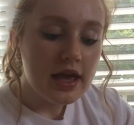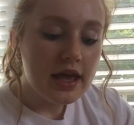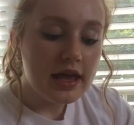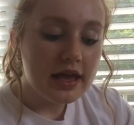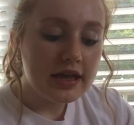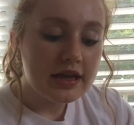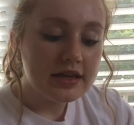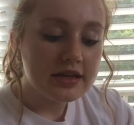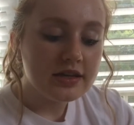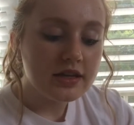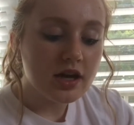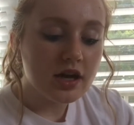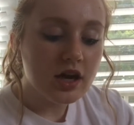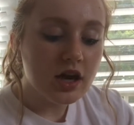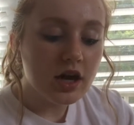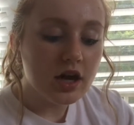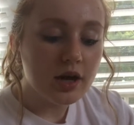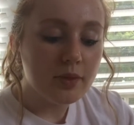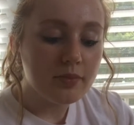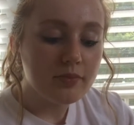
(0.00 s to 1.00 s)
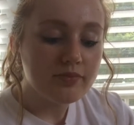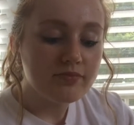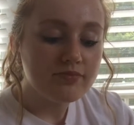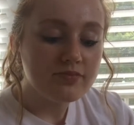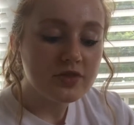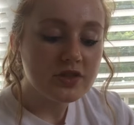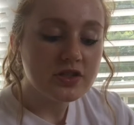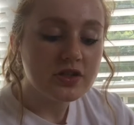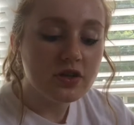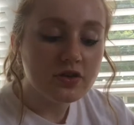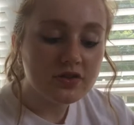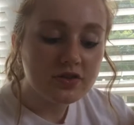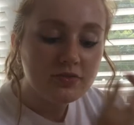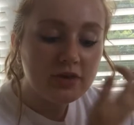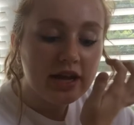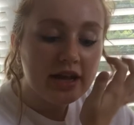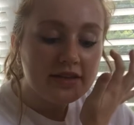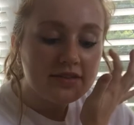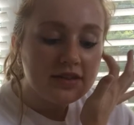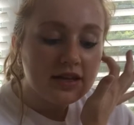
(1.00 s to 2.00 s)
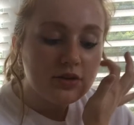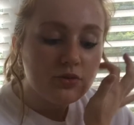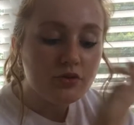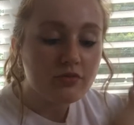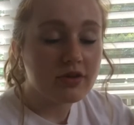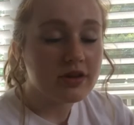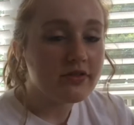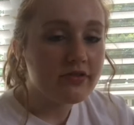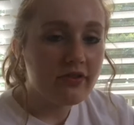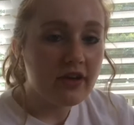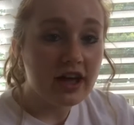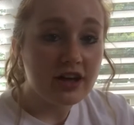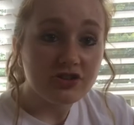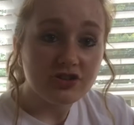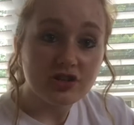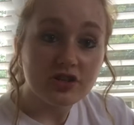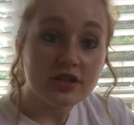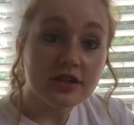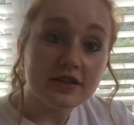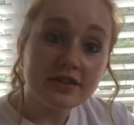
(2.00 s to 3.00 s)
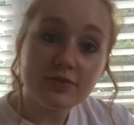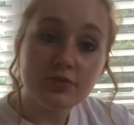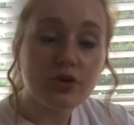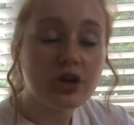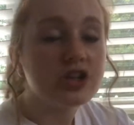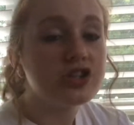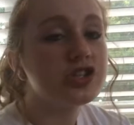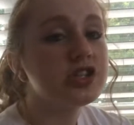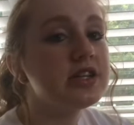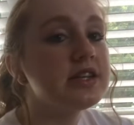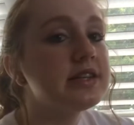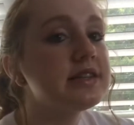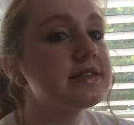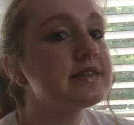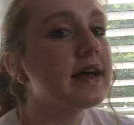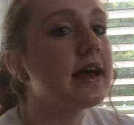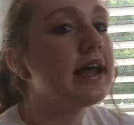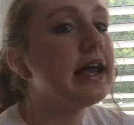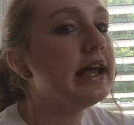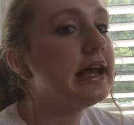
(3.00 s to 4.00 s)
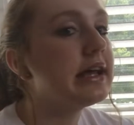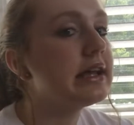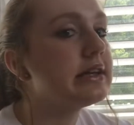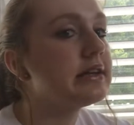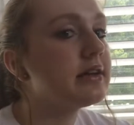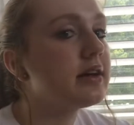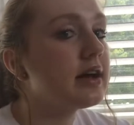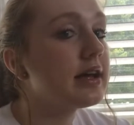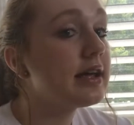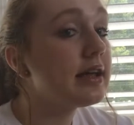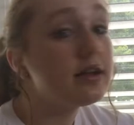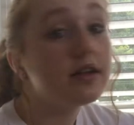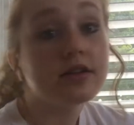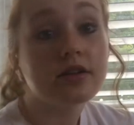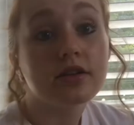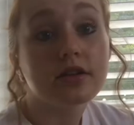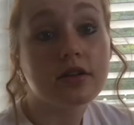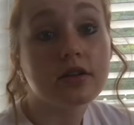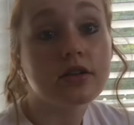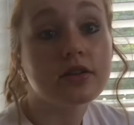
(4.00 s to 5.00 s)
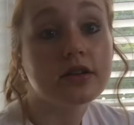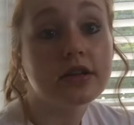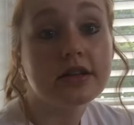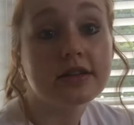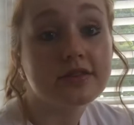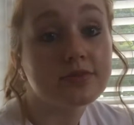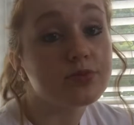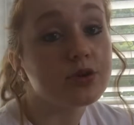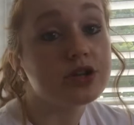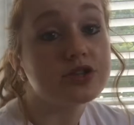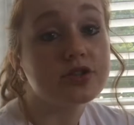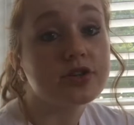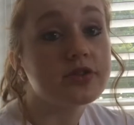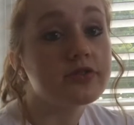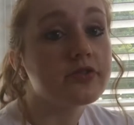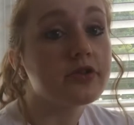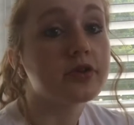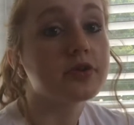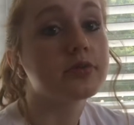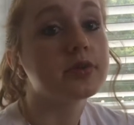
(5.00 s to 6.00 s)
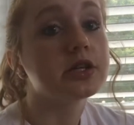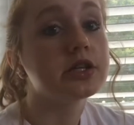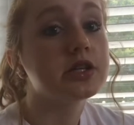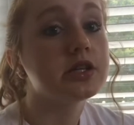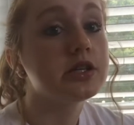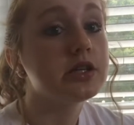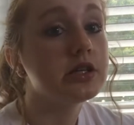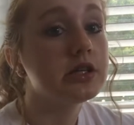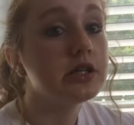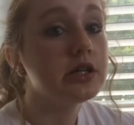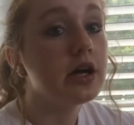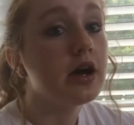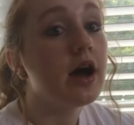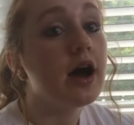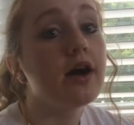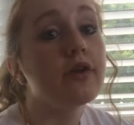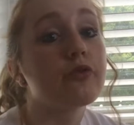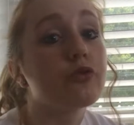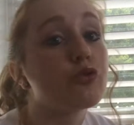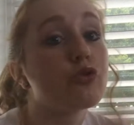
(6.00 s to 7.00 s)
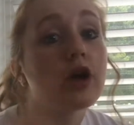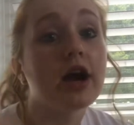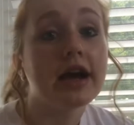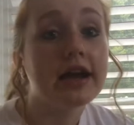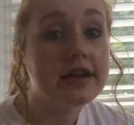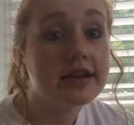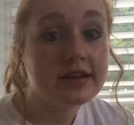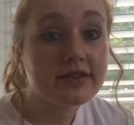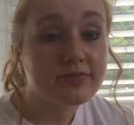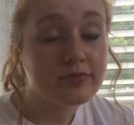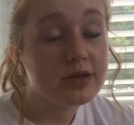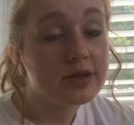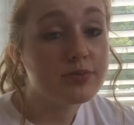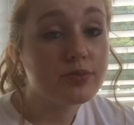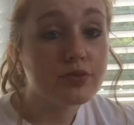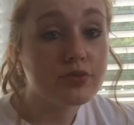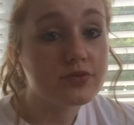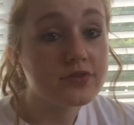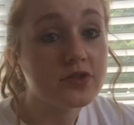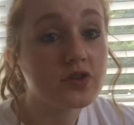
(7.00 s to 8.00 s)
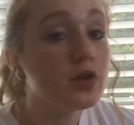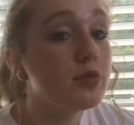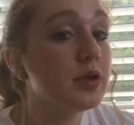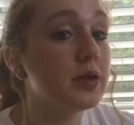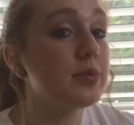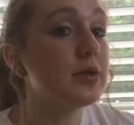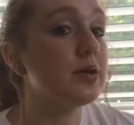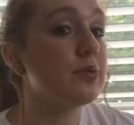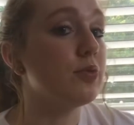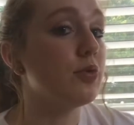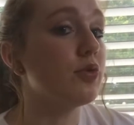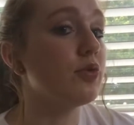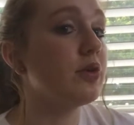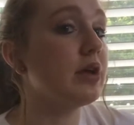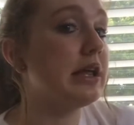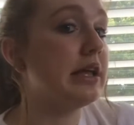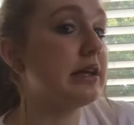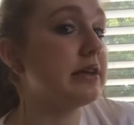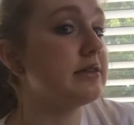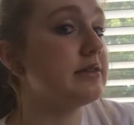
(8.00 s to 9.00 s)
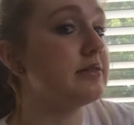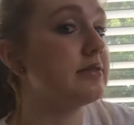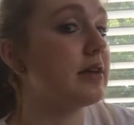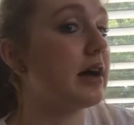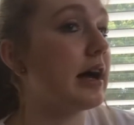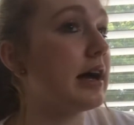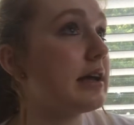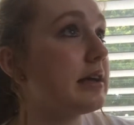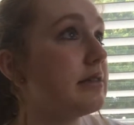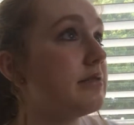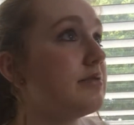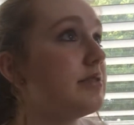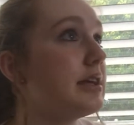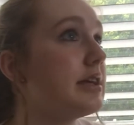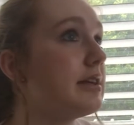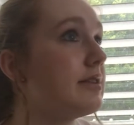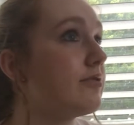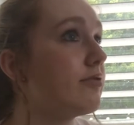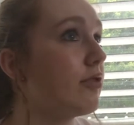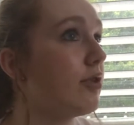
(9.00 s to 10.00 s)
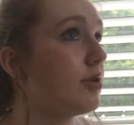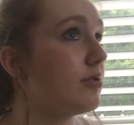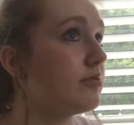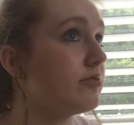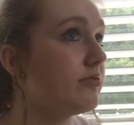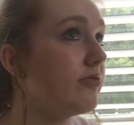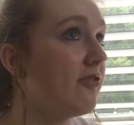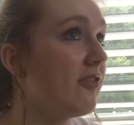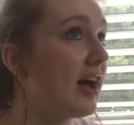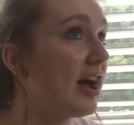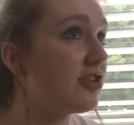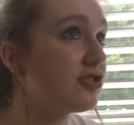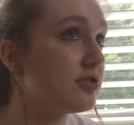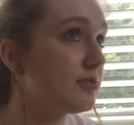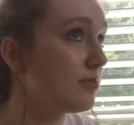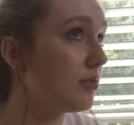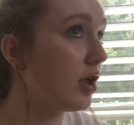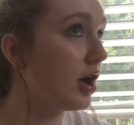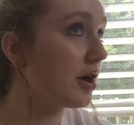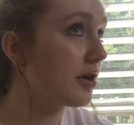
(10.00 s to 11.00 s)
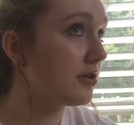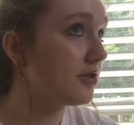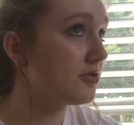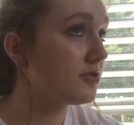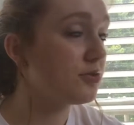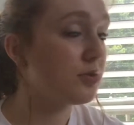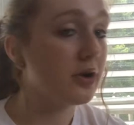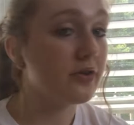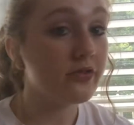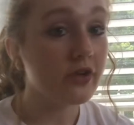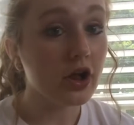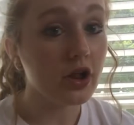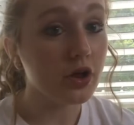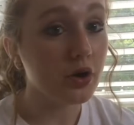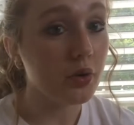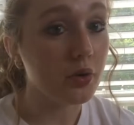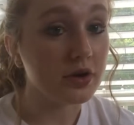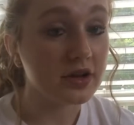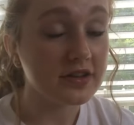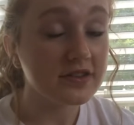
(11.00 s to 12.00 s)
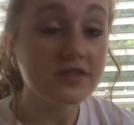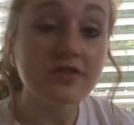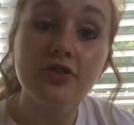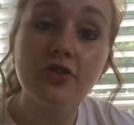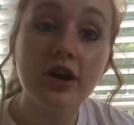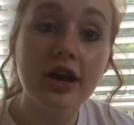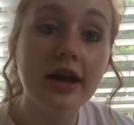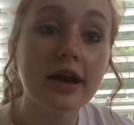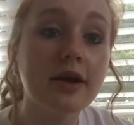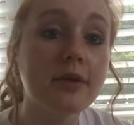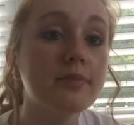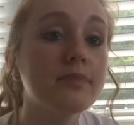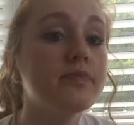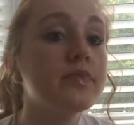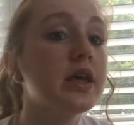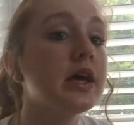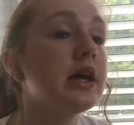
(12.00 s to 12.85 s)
And so someone asked like what my fashion inspiration is, and I get inspiration from a variety of people, so many people. I get it from fashion bloggers who I follow on Instagram,